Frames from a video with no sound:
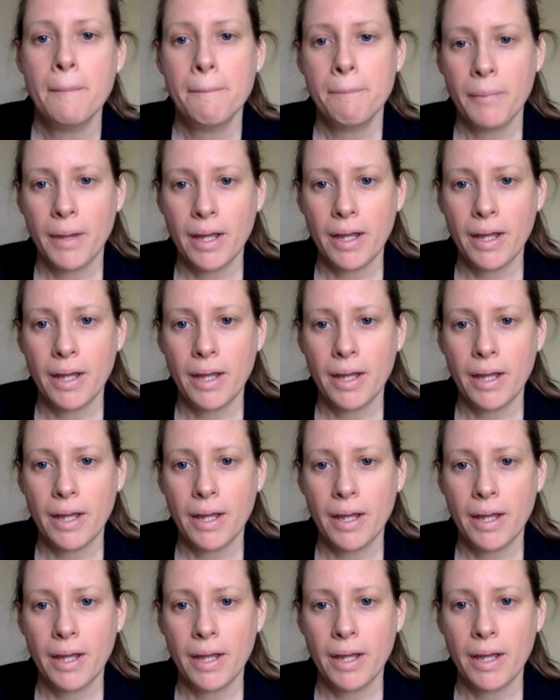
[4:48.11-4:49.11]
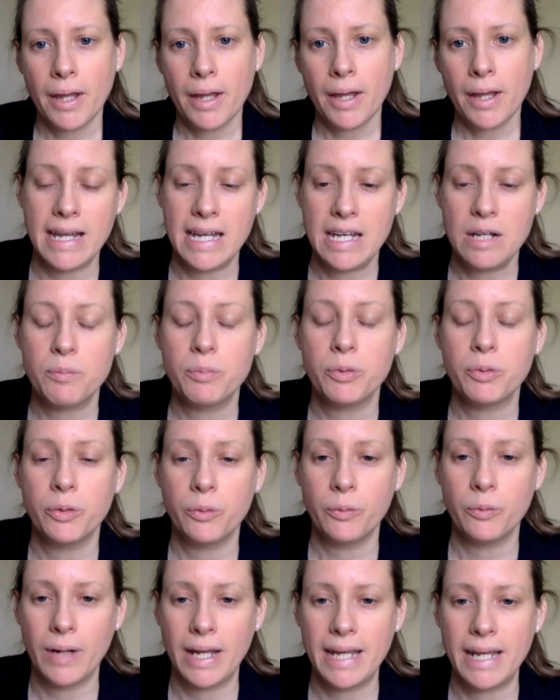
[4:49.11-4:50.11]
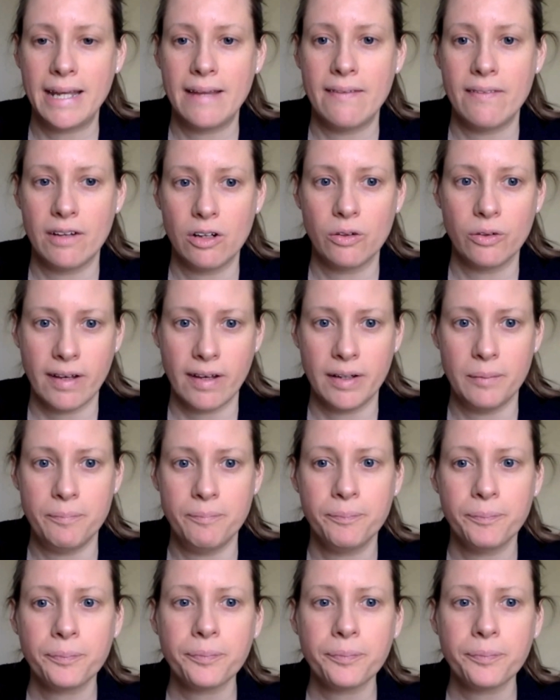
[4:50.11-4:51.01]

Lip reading: and also in a sustainable way in the long term.